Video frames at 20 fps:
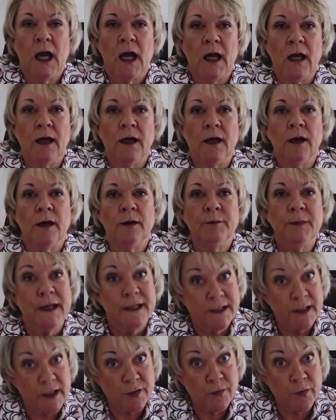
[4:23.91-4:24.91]

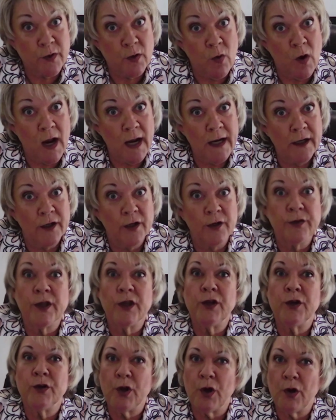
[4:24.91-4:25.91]
It does require
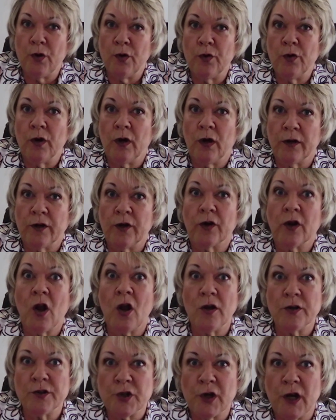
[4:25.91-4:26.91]
that you know all your
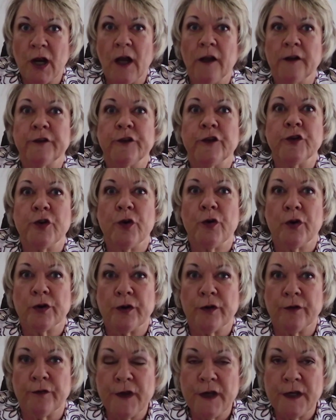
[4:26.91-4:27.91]
contracts,
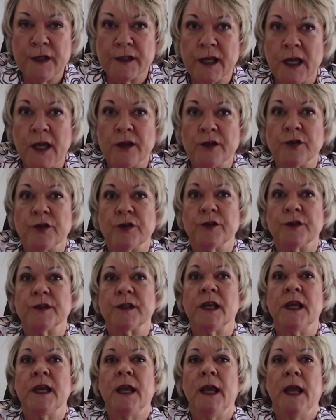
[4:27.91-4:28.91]
all your fee
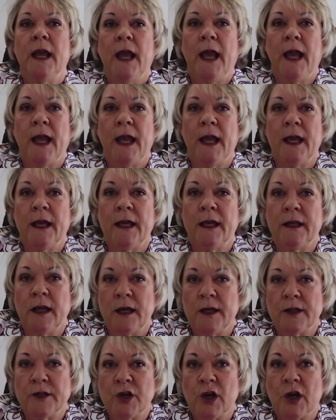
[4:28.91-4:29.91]
schedules,
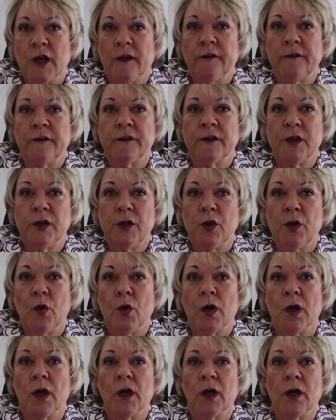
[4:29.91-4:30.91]
and adjust
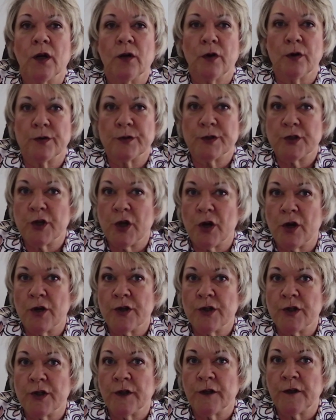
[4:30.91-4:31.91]
your gross
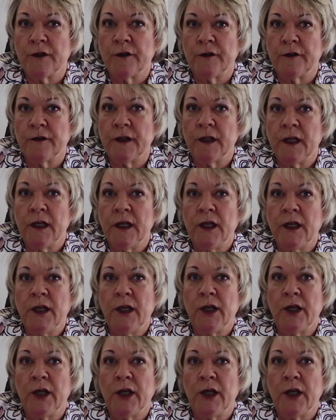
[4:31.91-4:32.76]
charges,